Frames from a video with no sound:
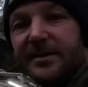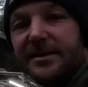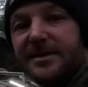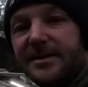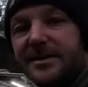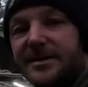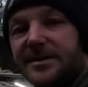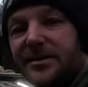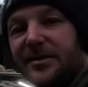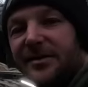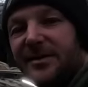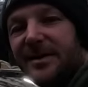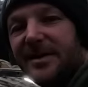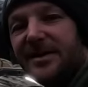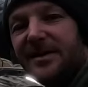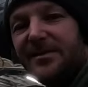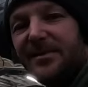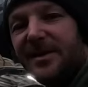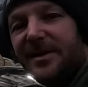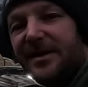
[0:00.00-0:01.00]
this has turned
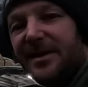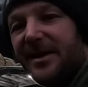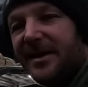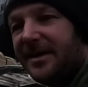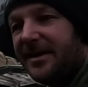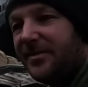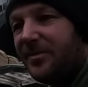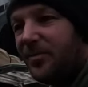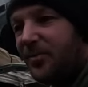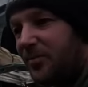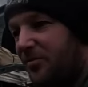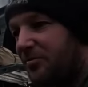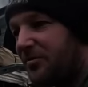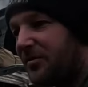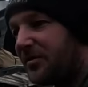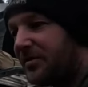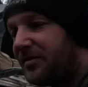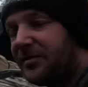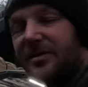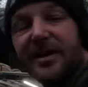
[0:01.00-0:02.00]
out to be a
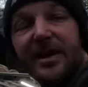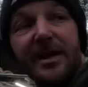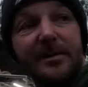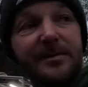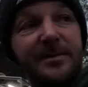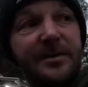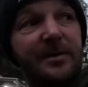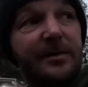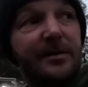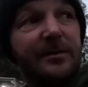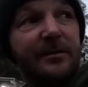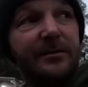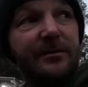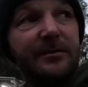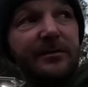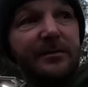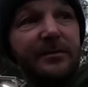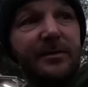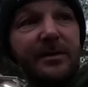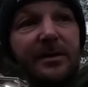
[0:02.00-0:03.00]
pretty good campsite.
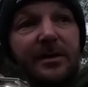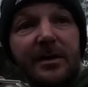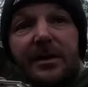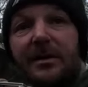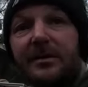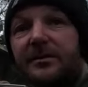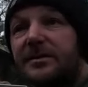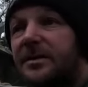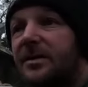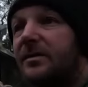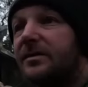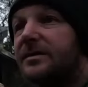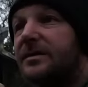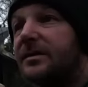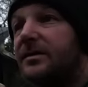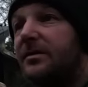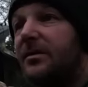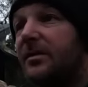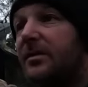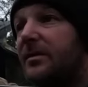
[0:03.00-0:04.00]
It was nice
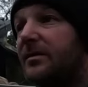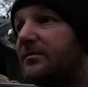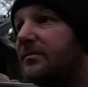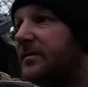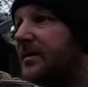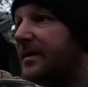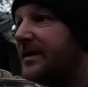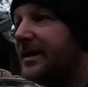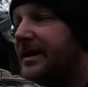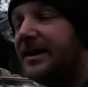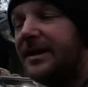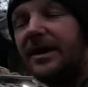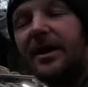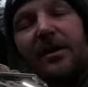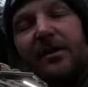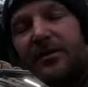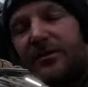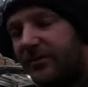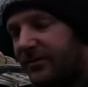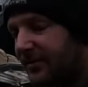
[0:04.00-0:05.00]
and quiet, didn't hear
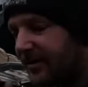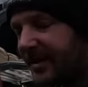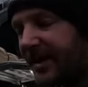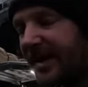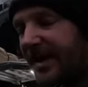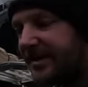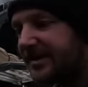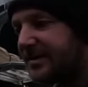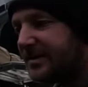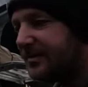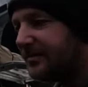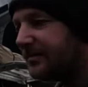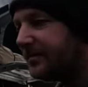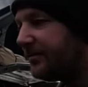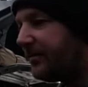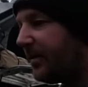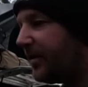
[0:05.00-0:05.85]
no cars doing